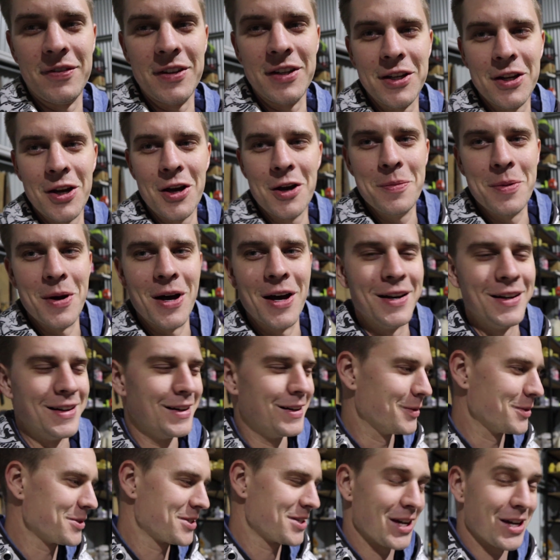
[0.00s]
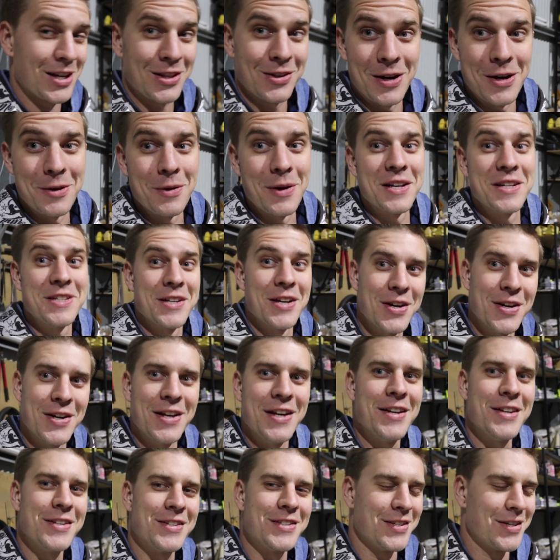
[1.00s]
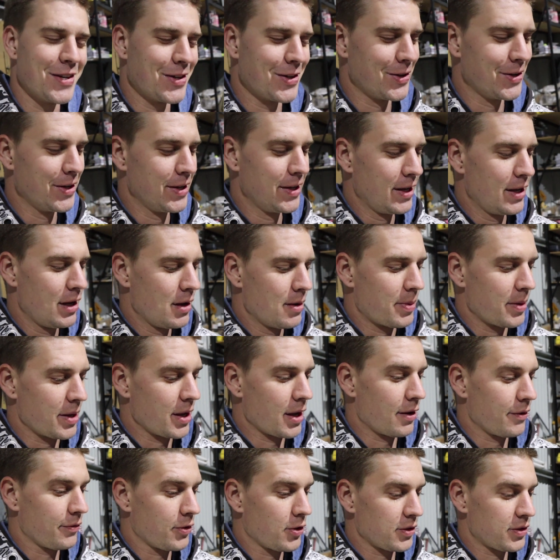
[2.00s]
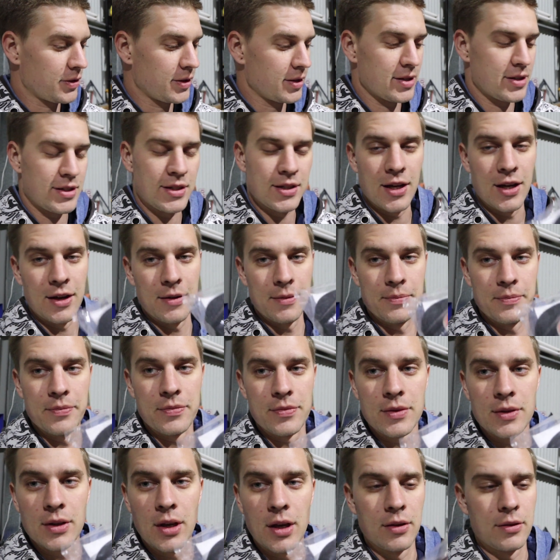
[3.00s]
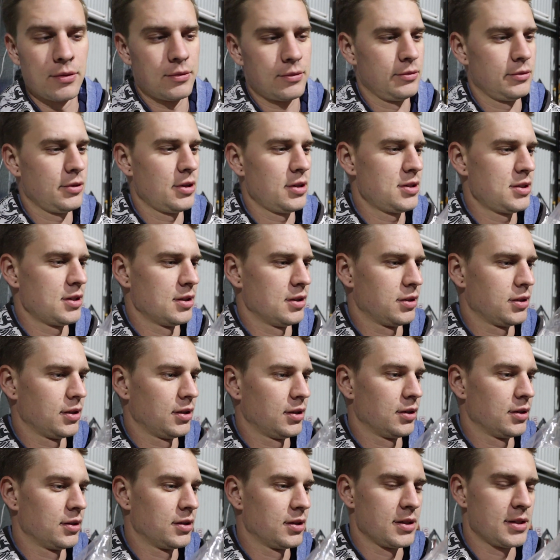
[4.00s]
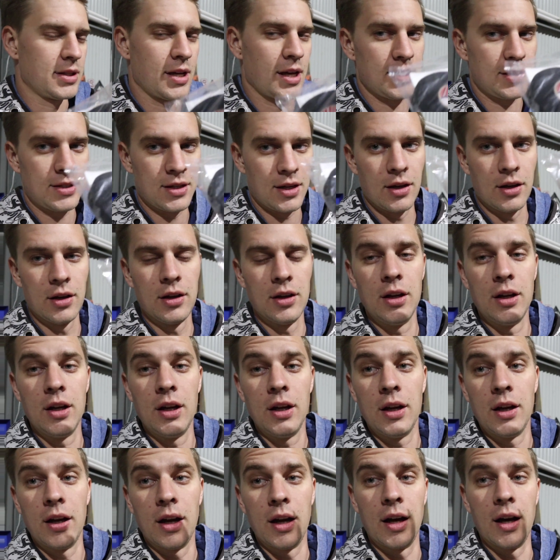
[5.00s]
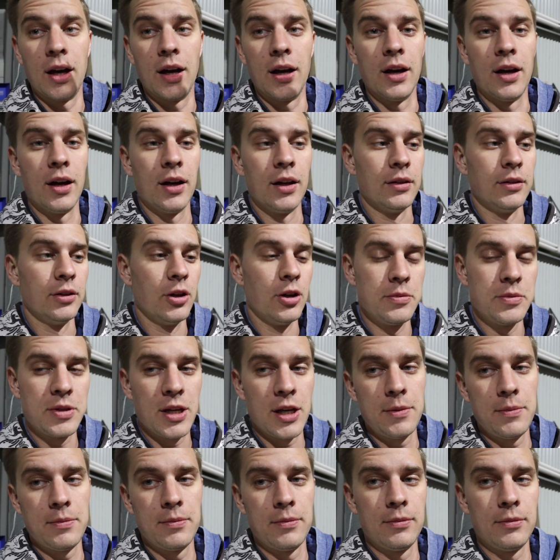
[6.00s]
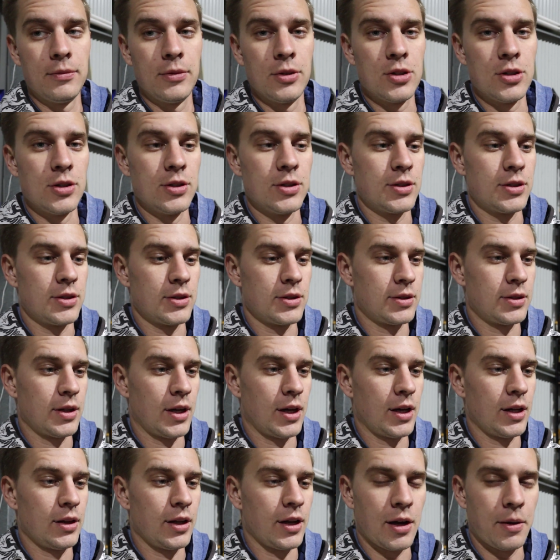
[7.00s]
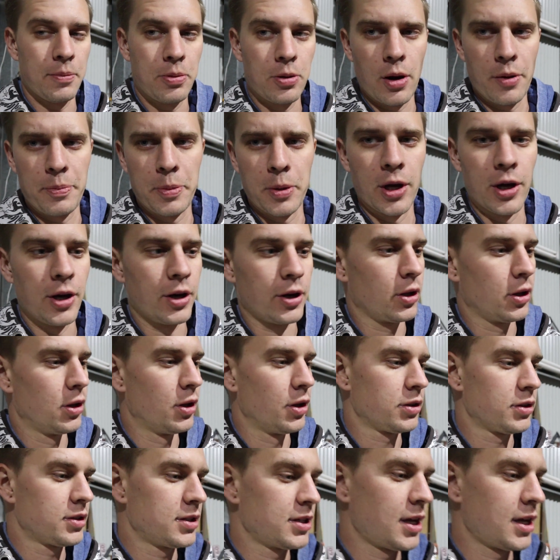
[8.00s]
video, but it was like 3 weeks ago now. So, but yeah, I've got this what is it, the Tessa loom tape, which is like a proper cloth